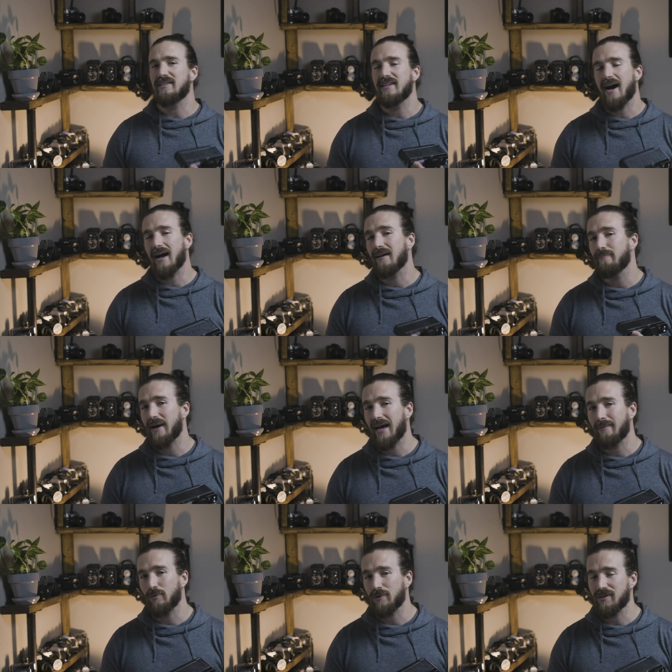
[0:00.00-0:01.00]
it's not
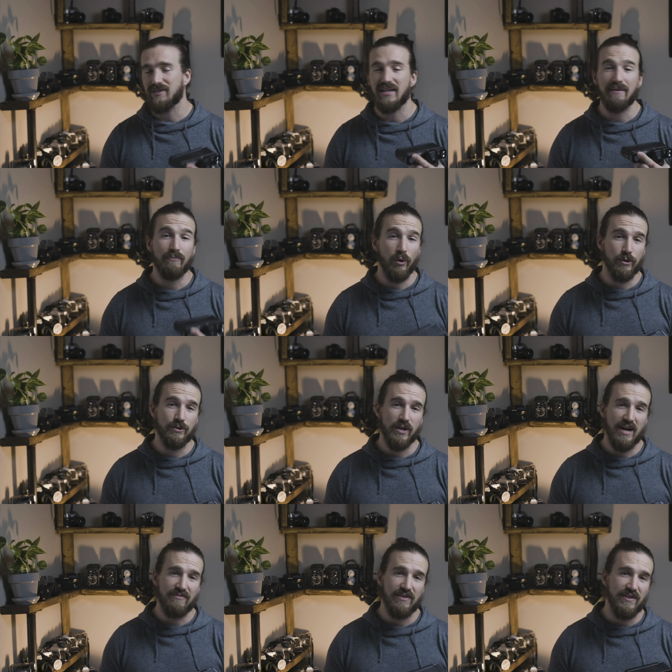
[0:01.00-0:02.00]
compatible with the same motor
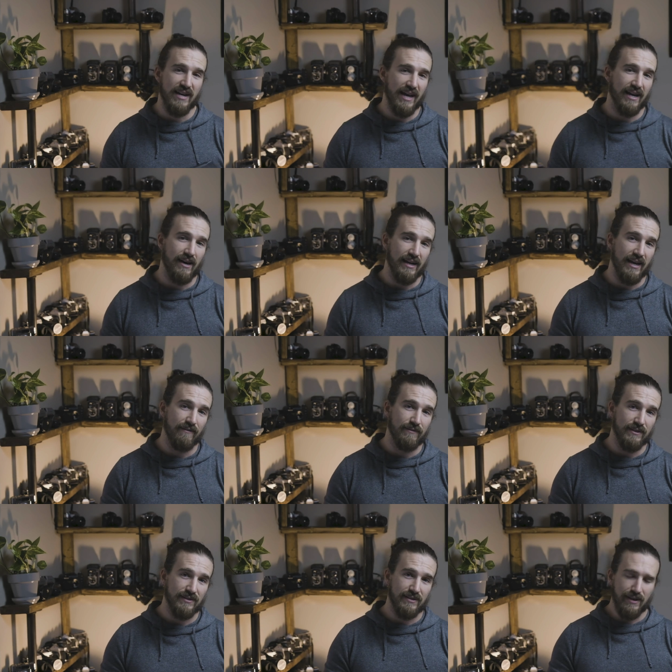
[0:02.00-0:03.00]
drive that the Nikon F
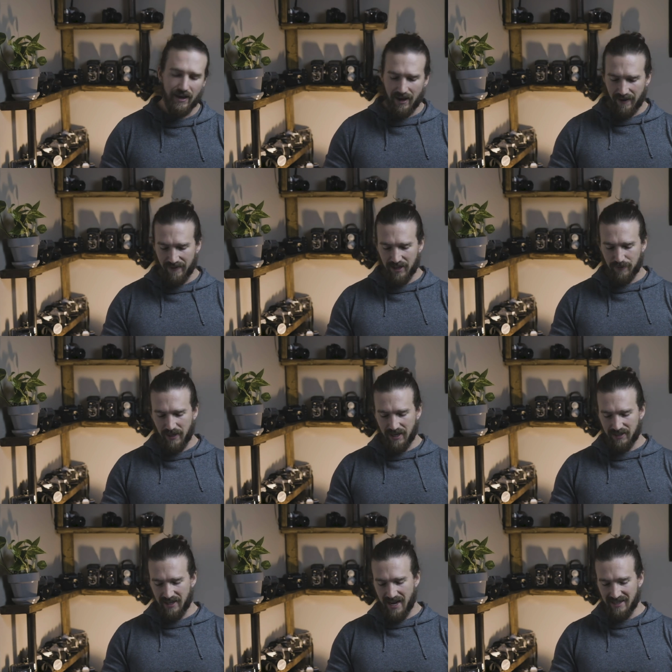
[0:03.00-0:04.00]
is, and that's
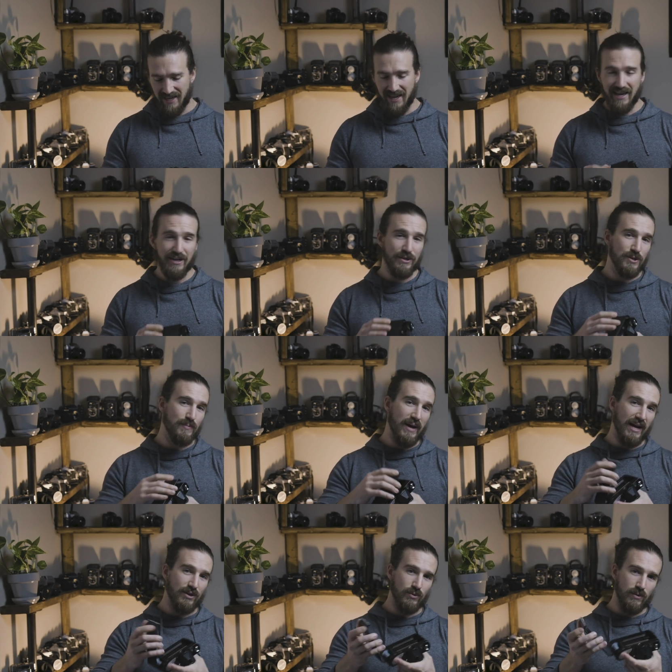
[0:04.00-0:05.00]
because it has a hinged
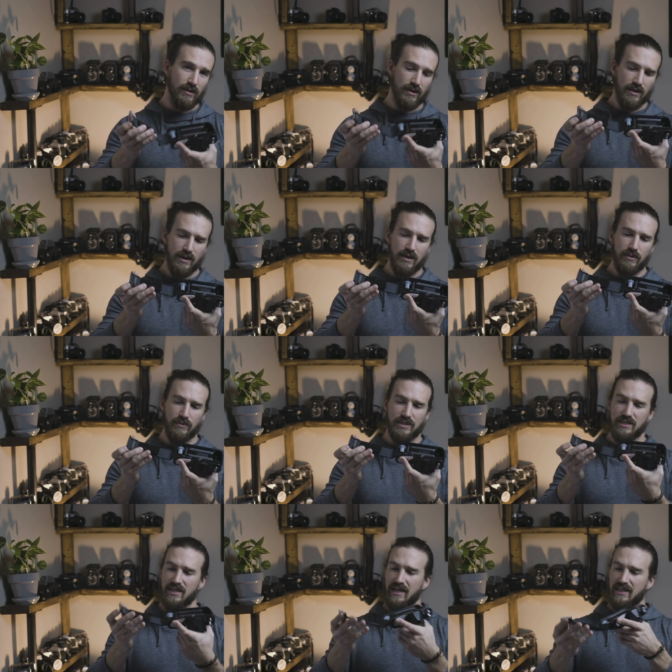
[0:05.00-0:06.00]
back door, which
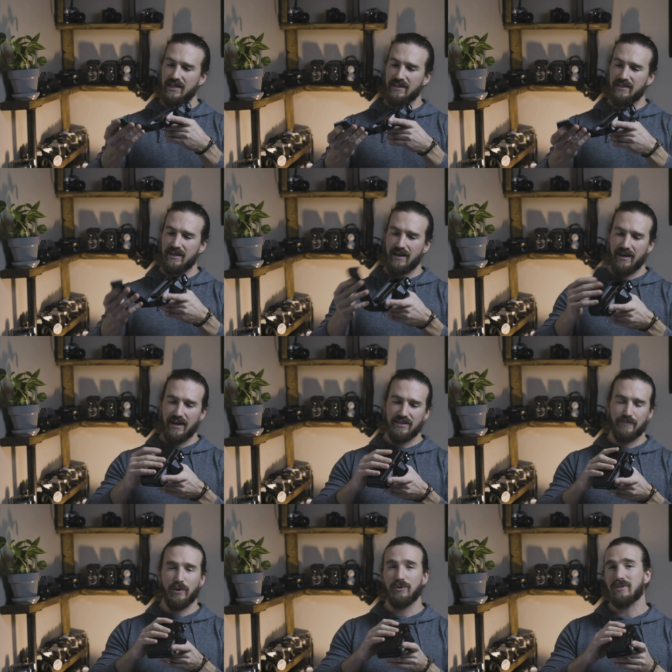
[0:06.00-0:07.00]
is like this, as
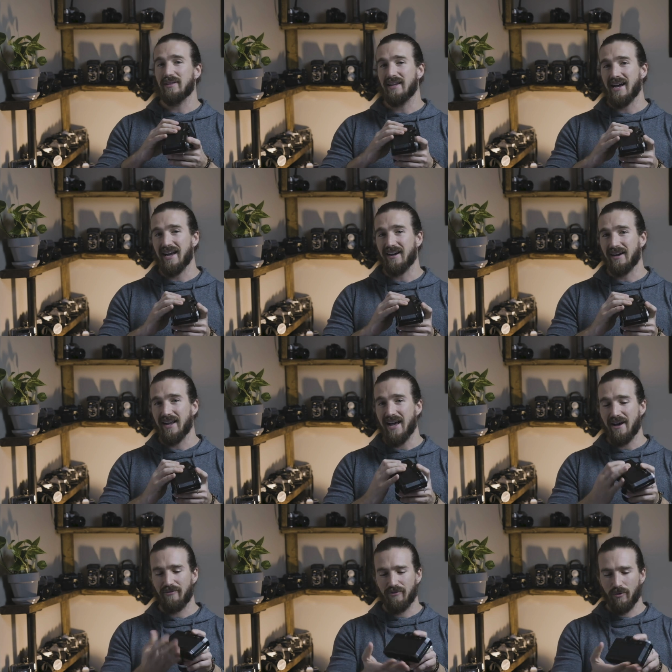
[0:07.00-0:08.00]
opposed to the Nikon
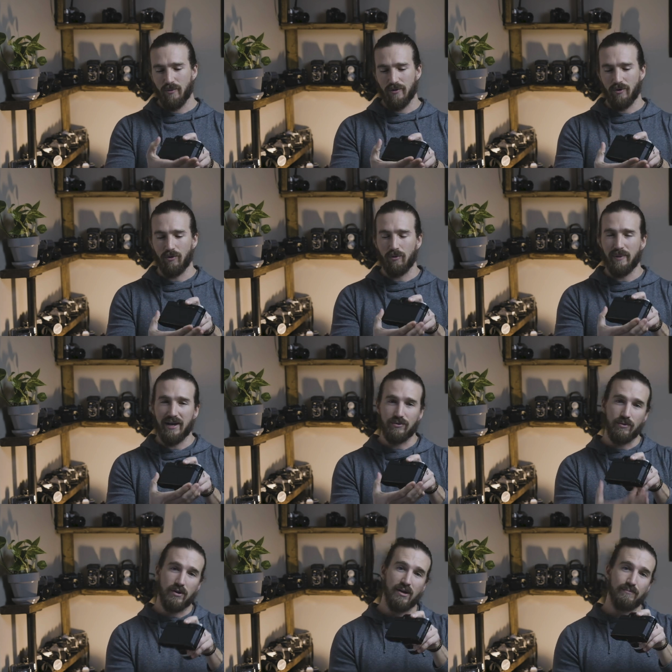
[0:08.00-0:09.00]
F, where the whole back
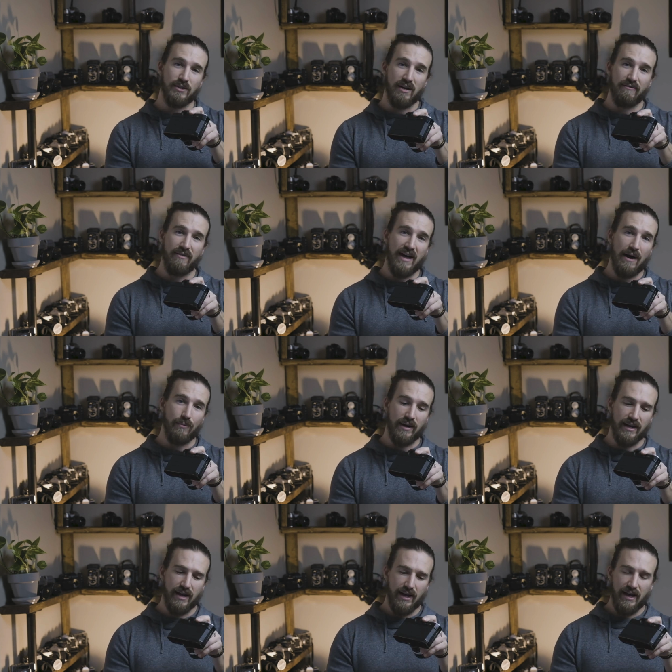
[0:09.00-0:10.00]
door comes off that
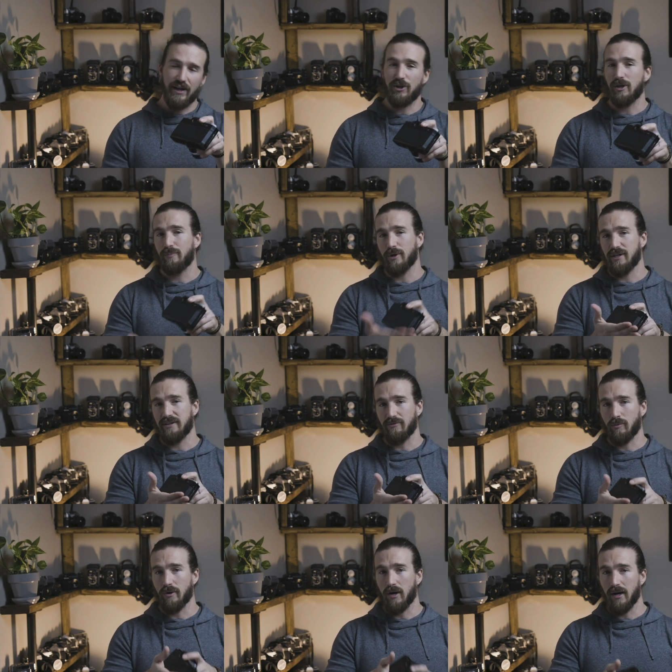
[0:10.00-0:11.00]
way and you can put a
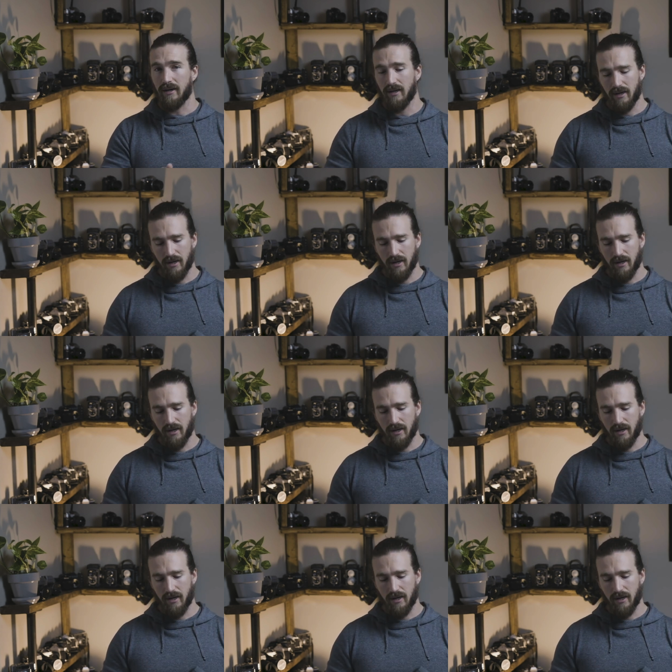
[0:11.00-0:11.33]
different one on,